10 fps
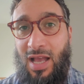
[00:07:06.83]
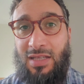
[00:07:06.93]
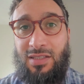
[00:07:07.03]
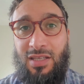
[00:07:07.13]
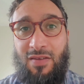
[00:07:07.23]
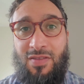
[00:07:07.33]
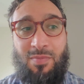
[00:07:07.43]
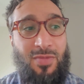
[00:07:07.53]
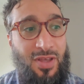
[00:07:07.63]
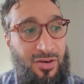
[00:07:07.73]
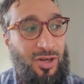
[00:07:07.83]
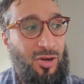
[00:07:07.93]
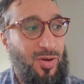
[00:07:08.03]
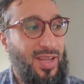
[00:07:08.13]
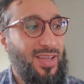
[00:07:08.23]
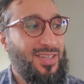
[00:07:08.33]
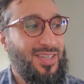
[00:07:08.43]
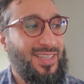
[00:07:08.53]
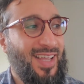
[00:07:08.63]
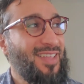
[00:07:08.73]
and He gave them their
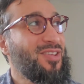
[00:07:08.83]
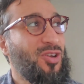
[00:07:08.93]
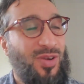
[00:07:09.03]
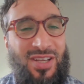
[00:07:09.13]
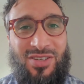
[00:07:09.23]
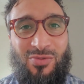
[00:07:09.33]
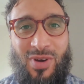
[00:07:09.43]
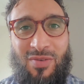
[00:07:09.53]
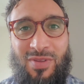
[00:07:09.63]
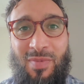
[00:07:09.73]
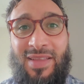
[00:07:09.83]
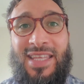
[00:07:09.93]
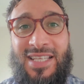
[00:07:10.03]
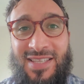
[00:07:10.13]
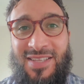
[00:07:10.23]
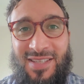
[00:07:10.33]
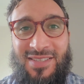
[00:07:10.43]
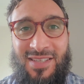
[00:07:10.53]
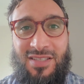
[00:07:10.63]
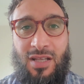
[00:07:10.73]
creation and the creation around them and
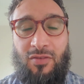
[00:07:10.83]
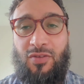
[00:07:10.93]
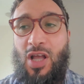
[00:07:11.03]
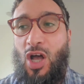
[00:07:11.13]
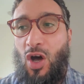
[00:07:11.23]
existence itself.